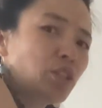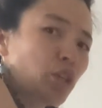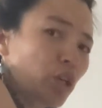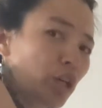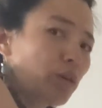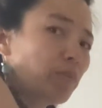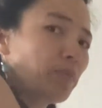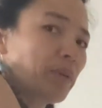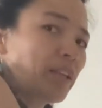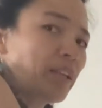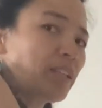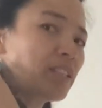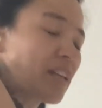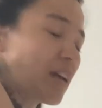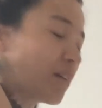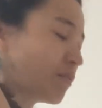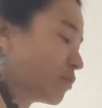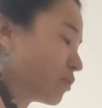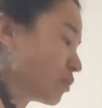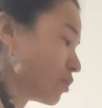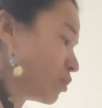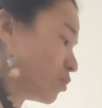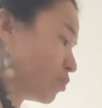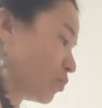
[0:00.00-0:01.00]
took me
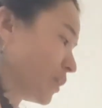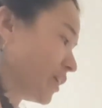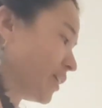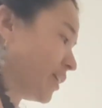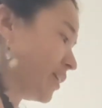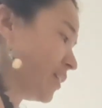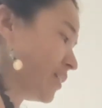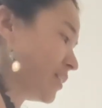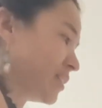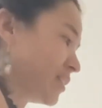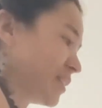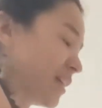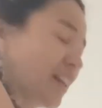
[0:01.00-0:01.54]
several weeks,